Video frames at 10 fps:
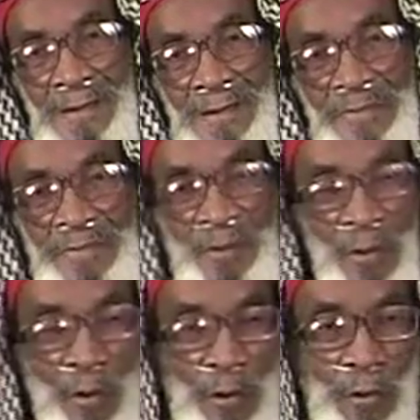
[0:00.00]
But
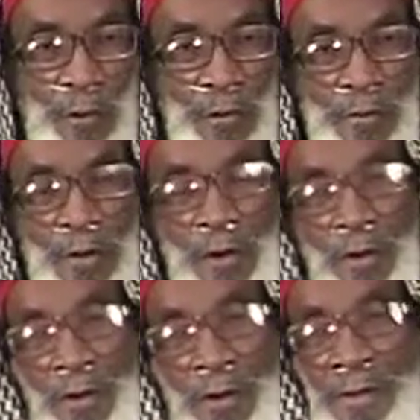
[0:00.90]
no,
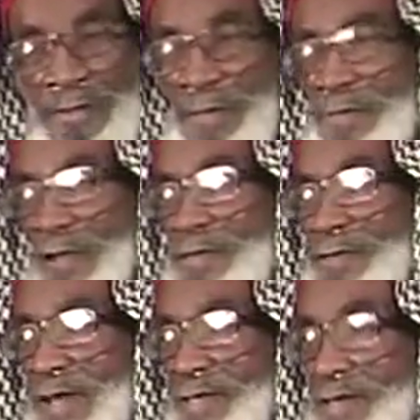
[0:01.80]
some brothers
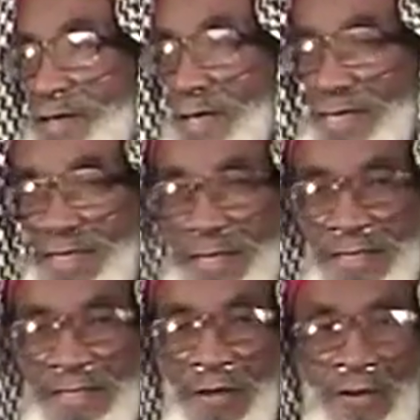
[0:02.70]
got together,
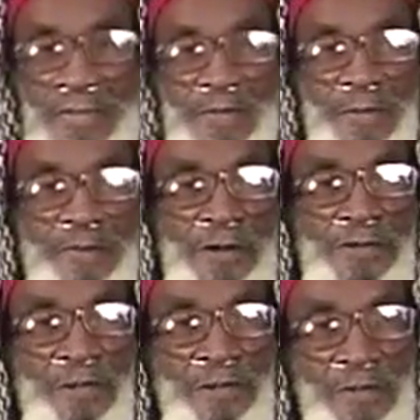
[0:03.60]
told another bunch
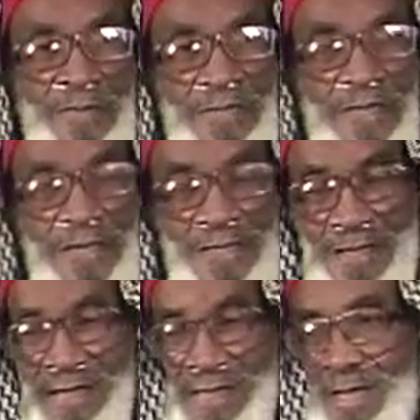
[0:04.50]
of people that got
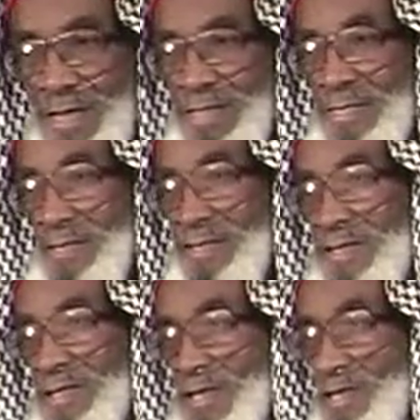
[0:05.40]
together
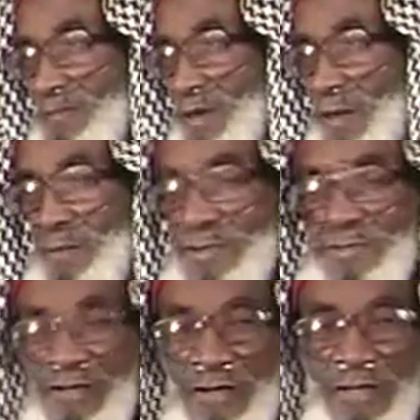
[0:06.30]
that's being
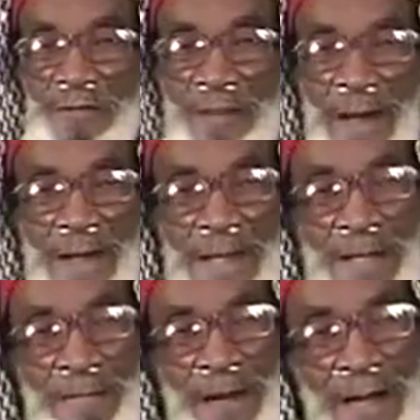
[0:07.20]
mistreated by
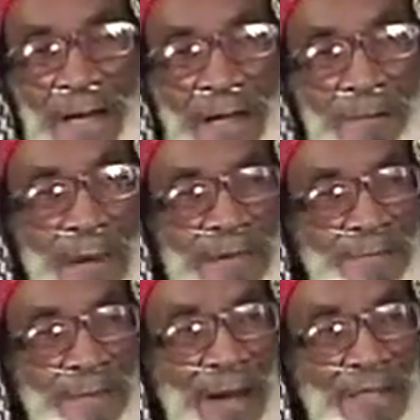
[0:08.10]

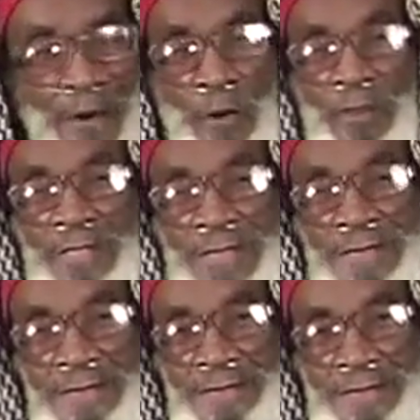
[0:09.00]
their own
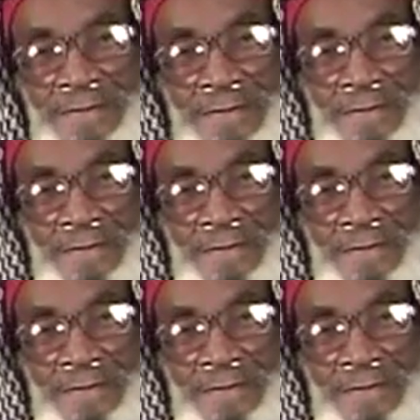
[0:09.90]
leaders,